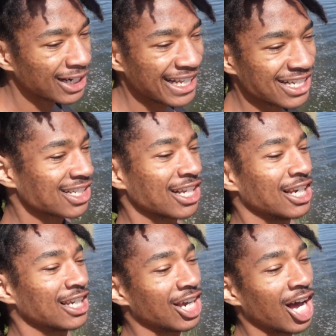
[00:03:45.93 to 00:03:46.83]

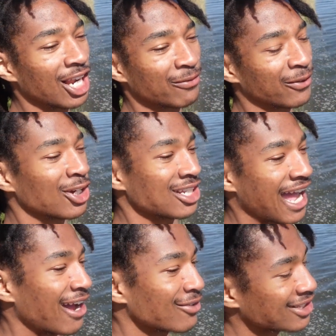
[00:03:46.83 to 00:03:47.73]
necessarily call it false
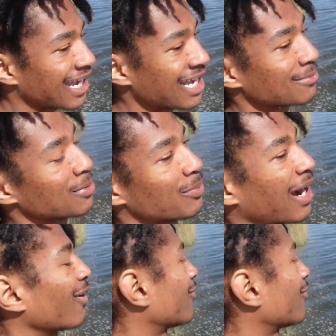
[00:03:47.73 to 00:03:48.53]
advertisement, but I